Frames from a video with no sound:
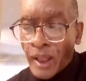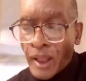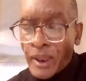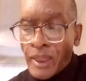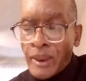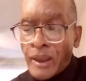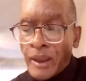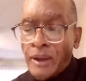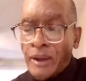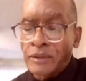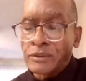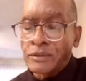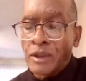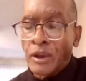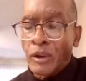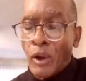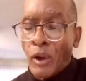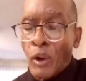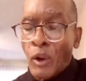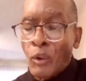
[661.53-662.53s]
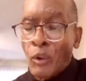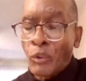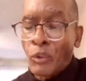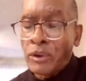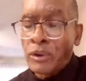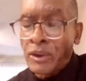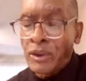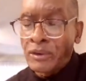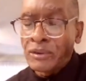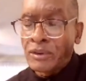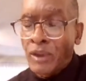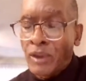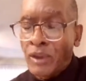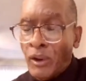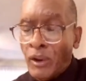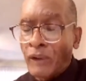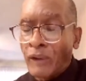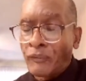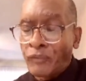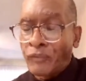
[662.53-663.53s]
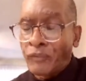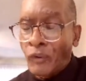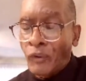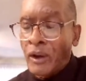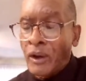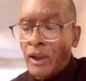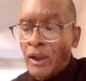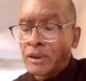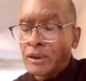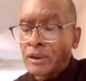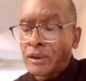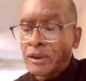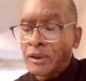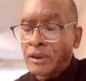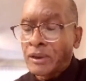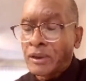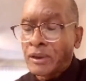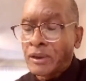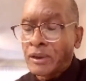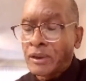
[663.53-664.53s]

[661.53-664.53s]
telling us to go ye therefore and teach